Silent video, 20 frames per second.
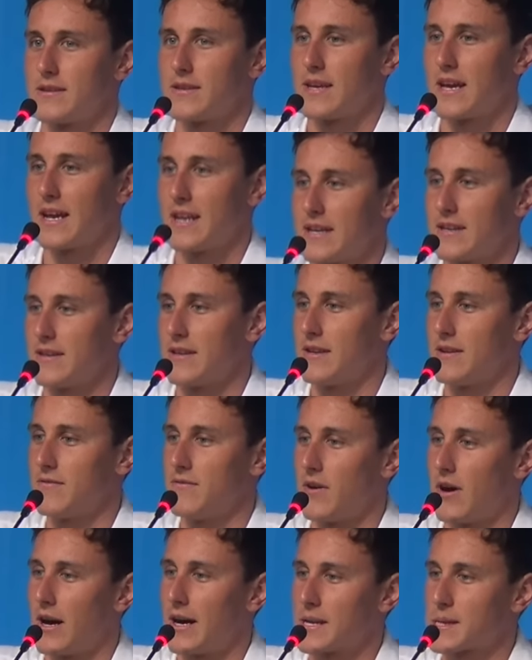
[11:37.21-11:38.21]
getting the
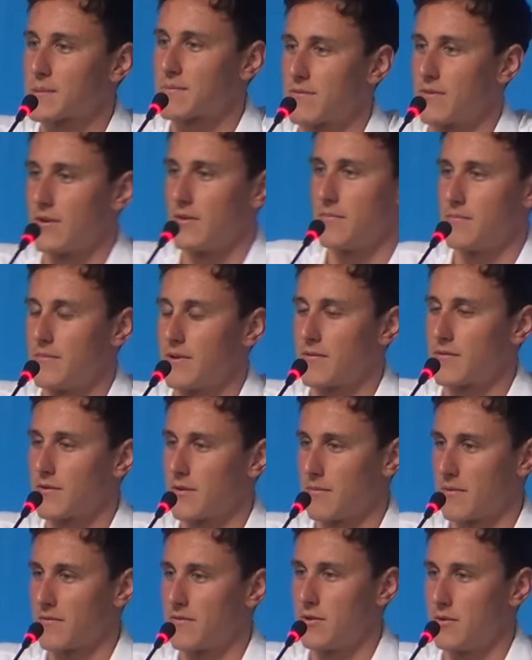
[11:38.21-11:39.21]
advice from
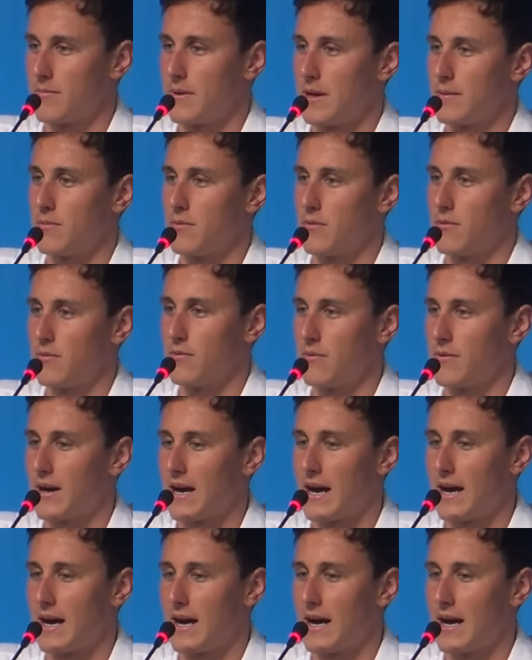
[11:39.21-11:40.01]
a few people,